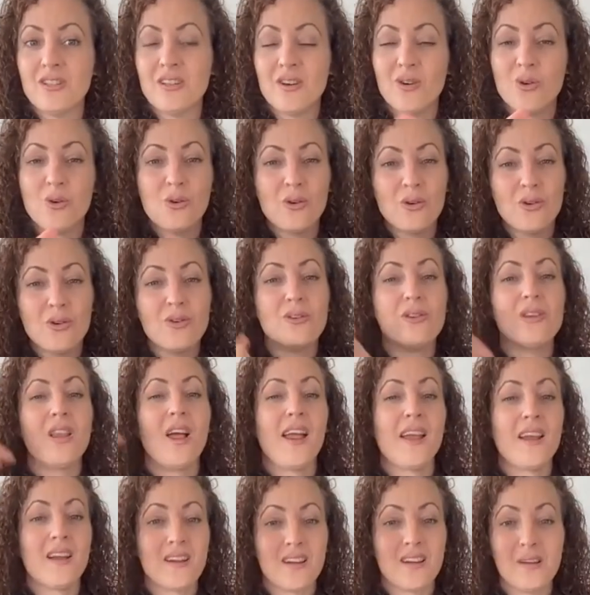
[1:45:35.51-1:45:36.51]
Or
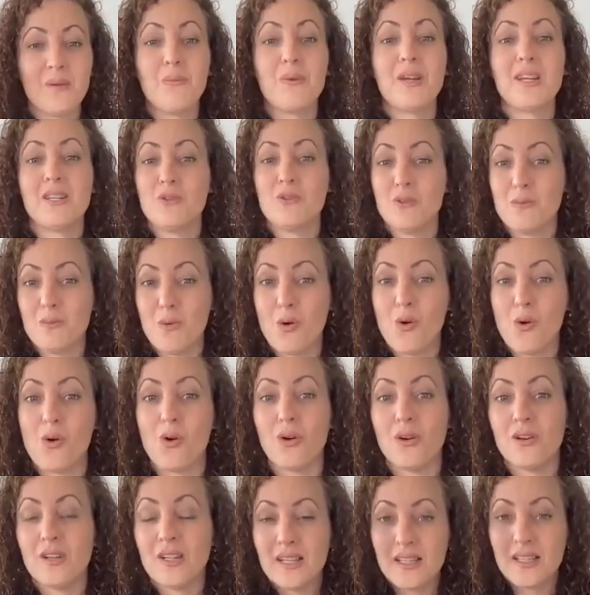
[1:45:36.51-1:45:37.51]
like, can we do
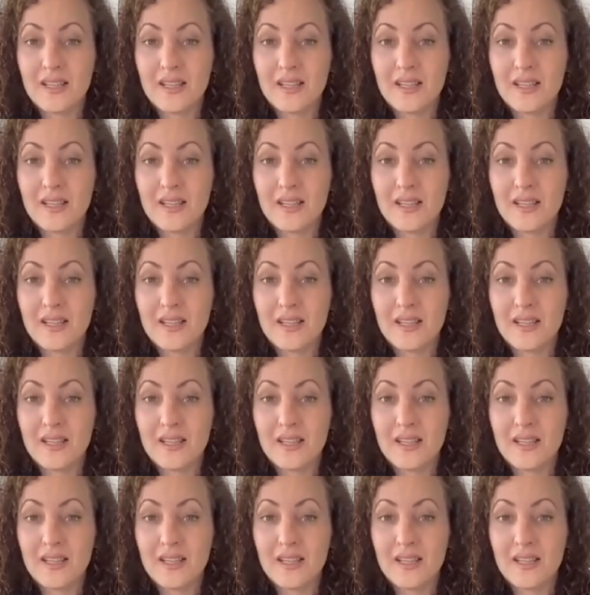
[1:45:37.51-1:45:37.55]
more?